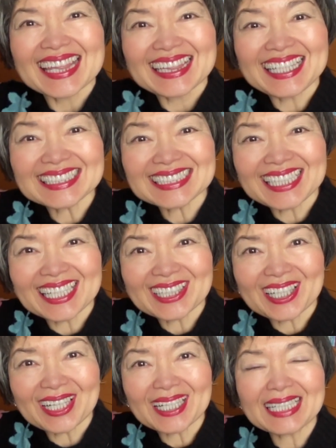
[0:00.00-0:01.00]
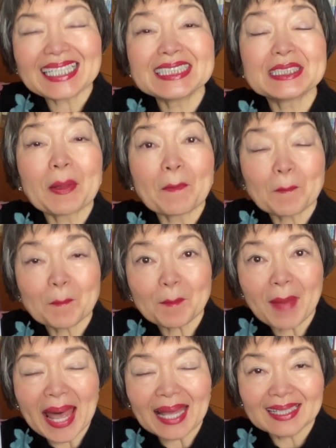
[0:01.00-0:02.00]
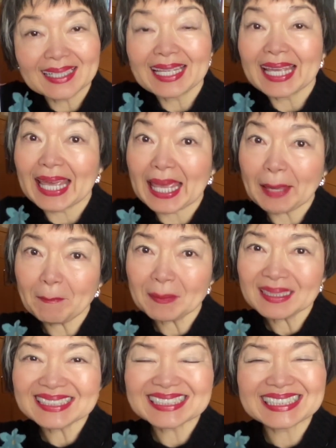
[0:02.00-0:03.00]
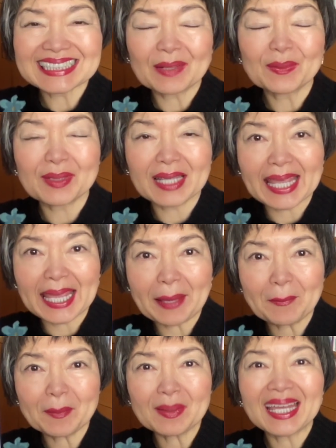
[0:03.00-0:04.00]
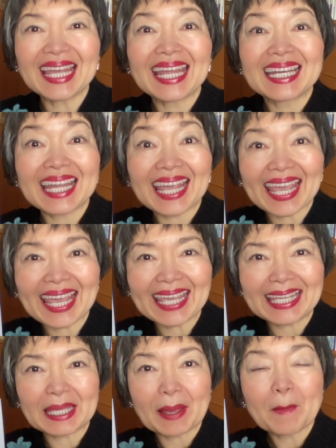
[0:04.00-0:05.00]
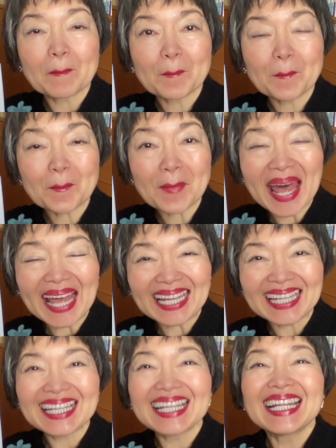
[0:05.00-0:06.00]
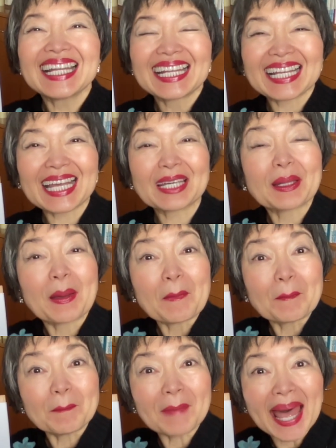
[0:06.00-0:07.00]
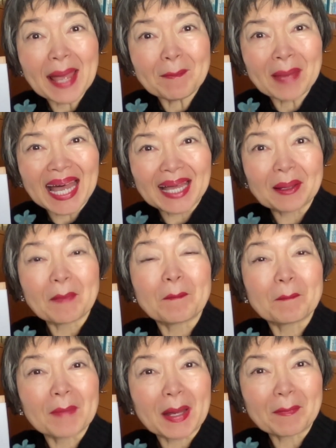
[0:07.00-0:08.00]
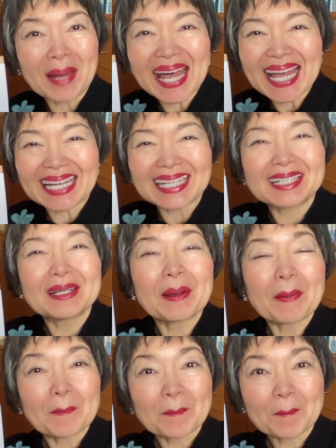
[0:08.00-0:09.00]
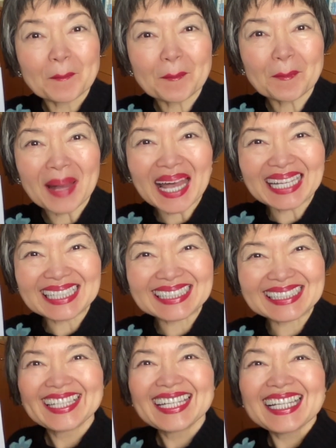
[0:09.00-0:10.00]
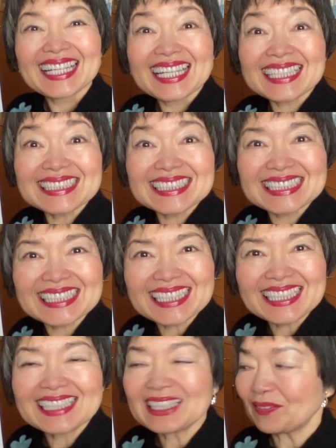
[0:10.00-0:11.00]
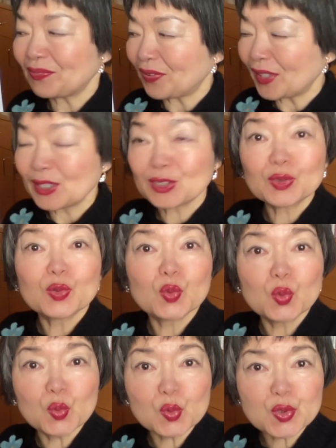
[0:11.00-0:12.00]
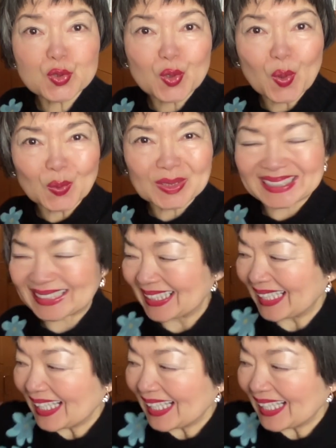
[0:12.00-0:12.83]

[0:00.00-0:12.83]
This letter is ma. M sound M and A. Ma. Like mama, mama, ma. Let's see the first two strokes.